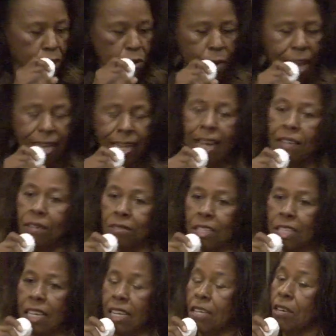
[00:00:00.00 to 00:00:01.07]
He just said, If
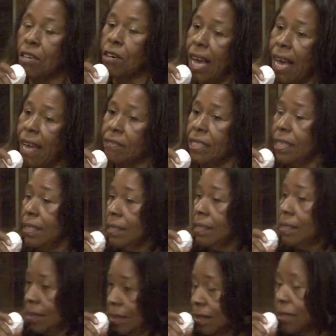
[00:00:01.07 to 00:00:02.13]
you ain't got no sin in
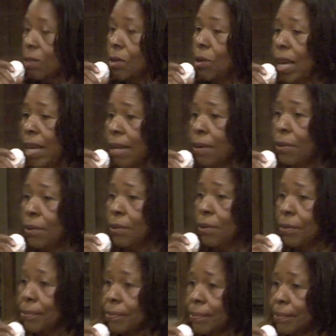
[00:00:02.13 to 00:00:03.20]
your life, then
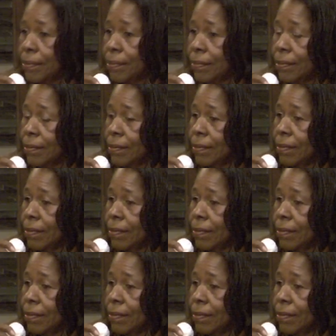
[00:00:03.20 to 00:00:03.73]
go ahead on.